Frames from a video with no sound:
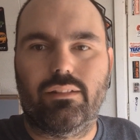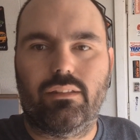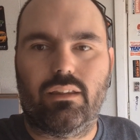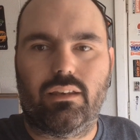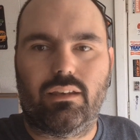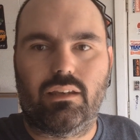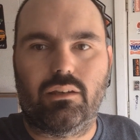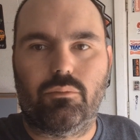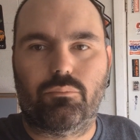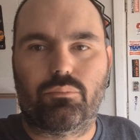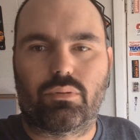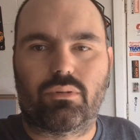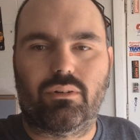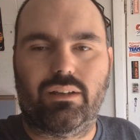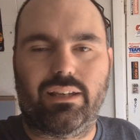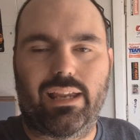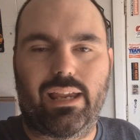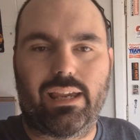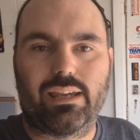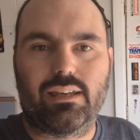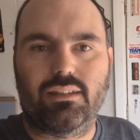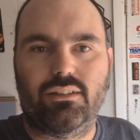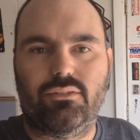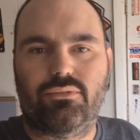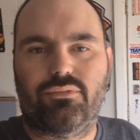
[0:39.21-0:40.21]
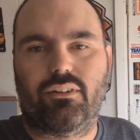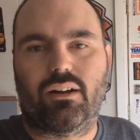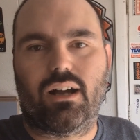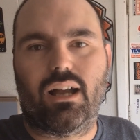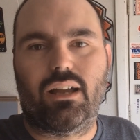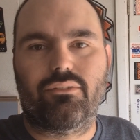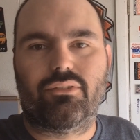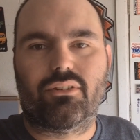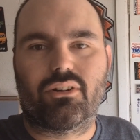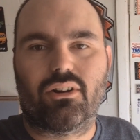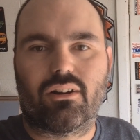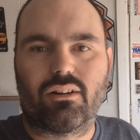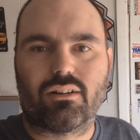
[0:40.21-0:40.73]
and they need
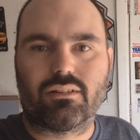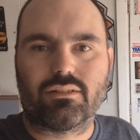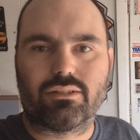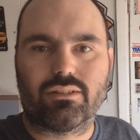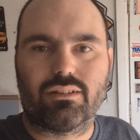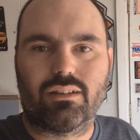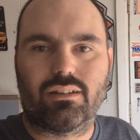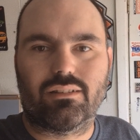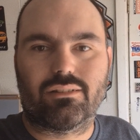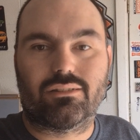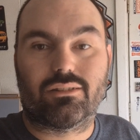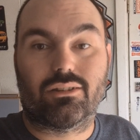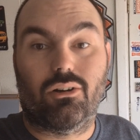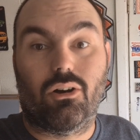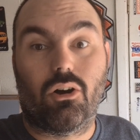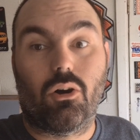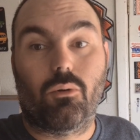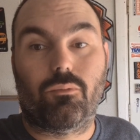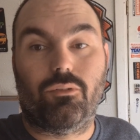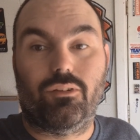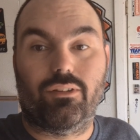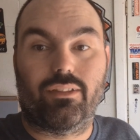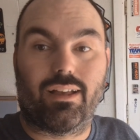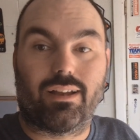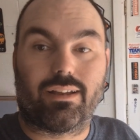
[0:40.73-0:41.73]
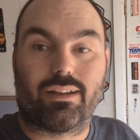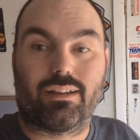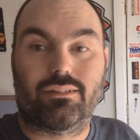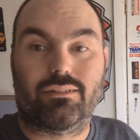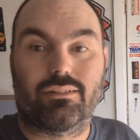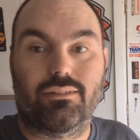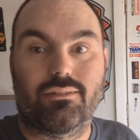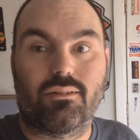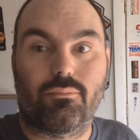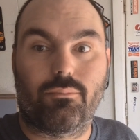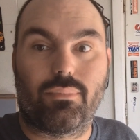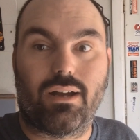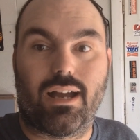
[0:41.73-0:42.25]
pre-85 cars in it, so hopefully that
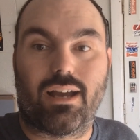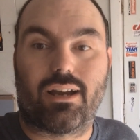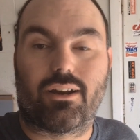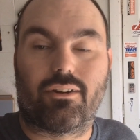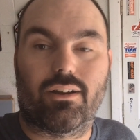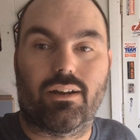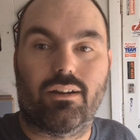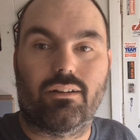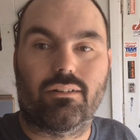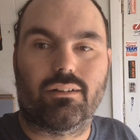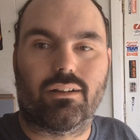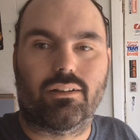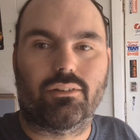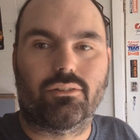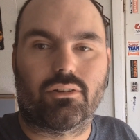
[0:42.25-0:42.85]
gets in the background.